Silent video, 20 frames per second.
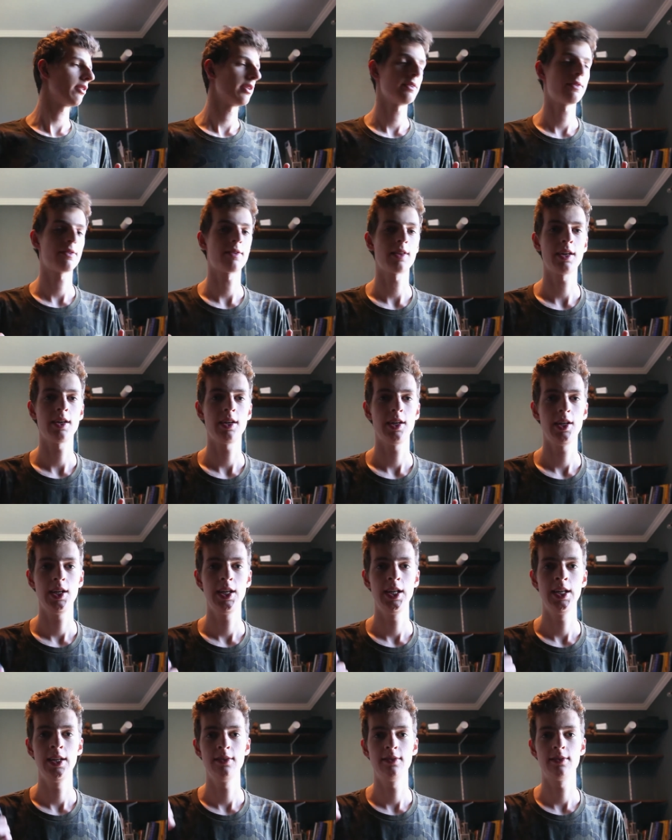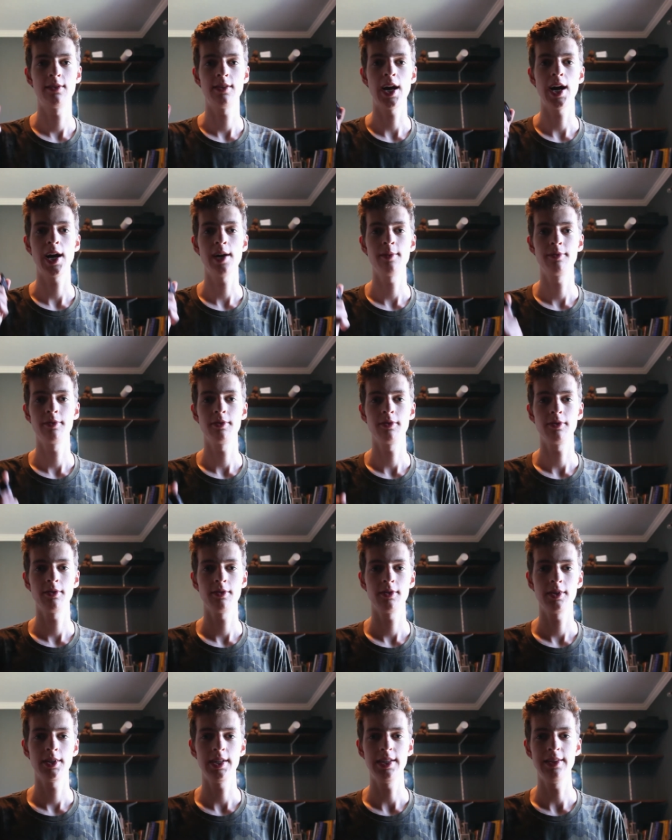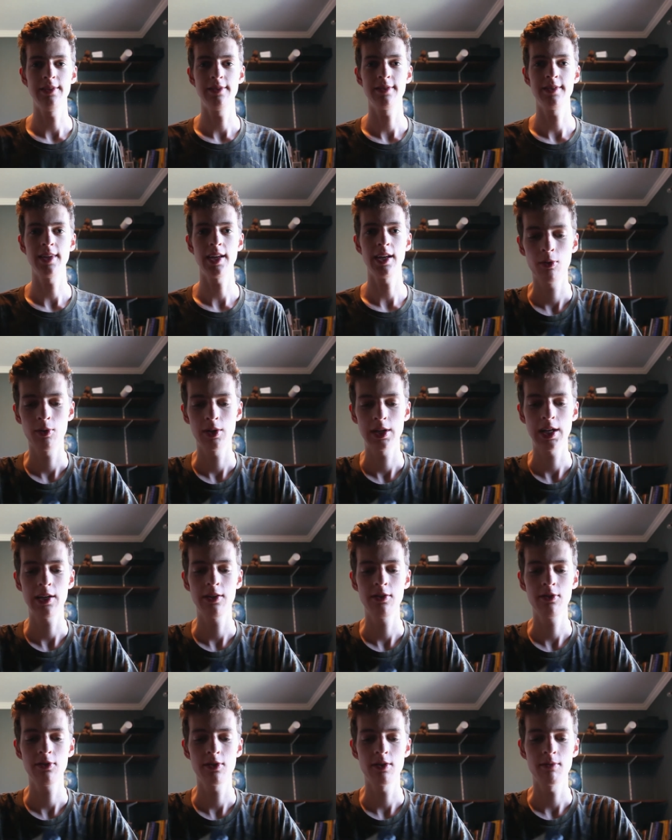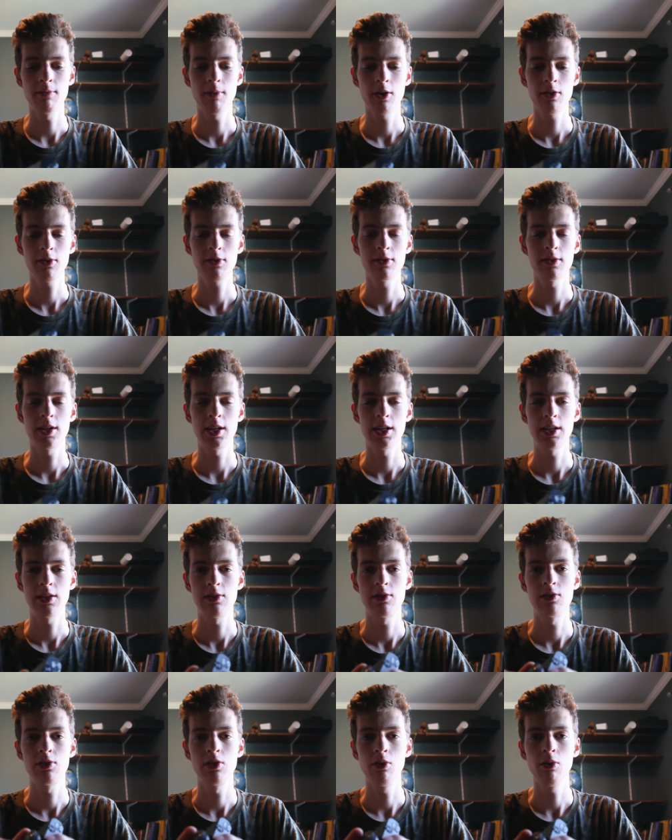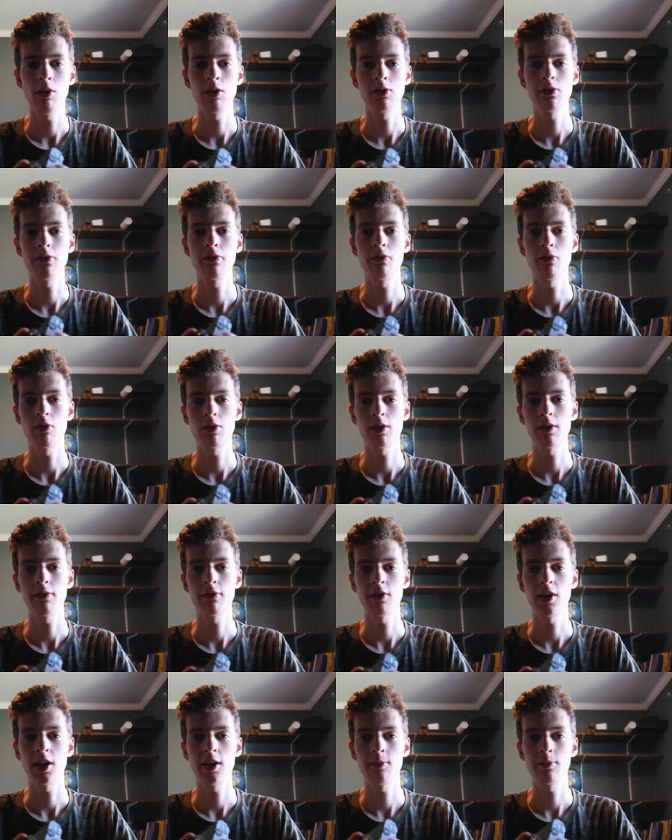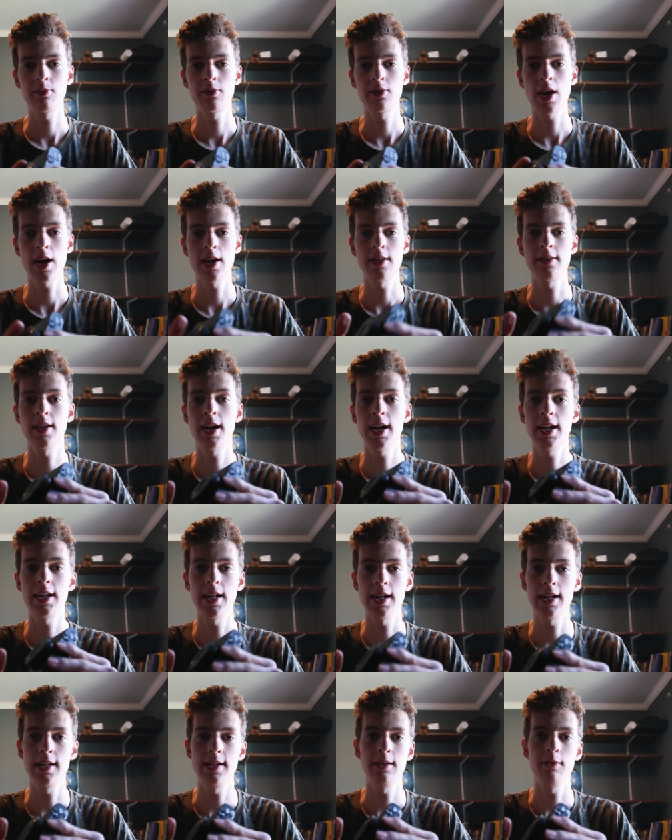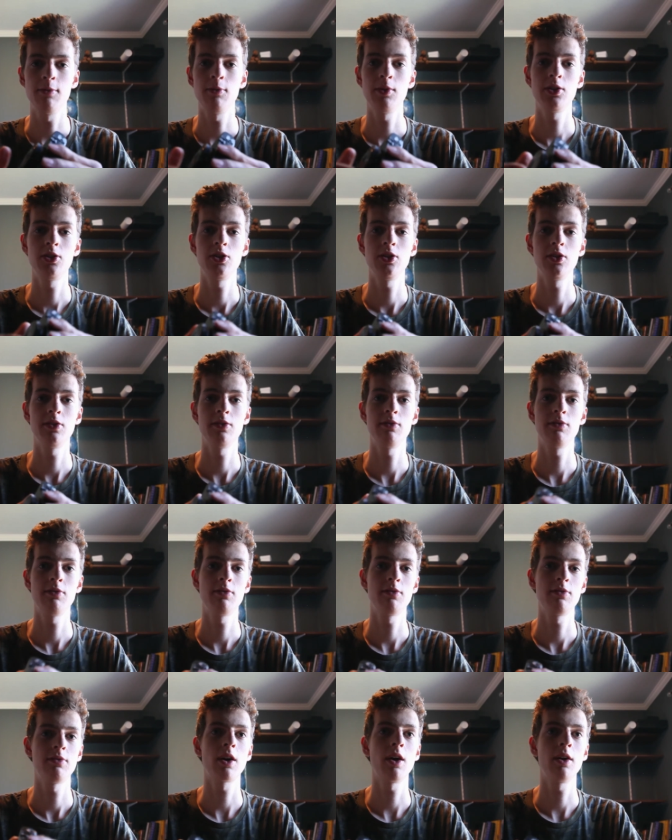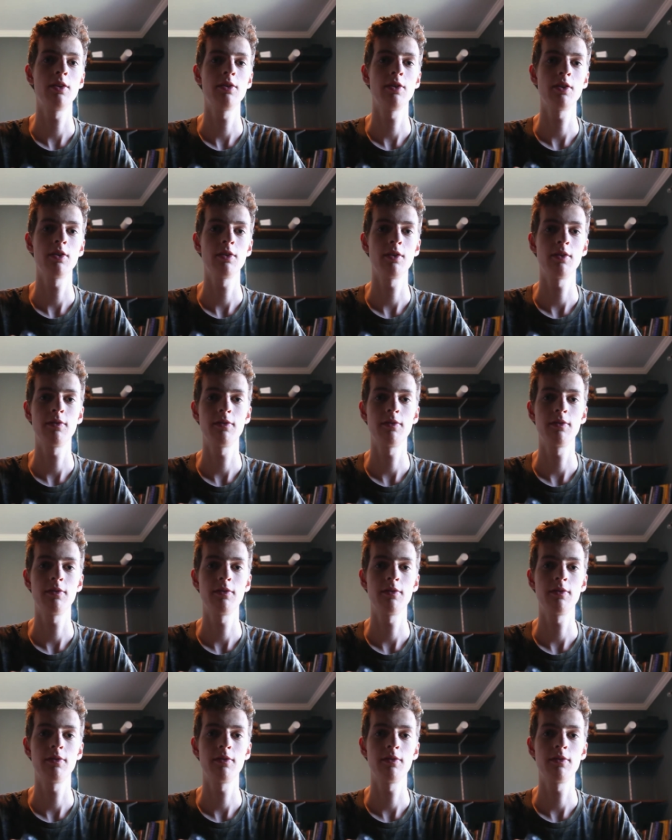this thing is absolutely insane. What I use the most is 240 frames at 1080, which is unheard of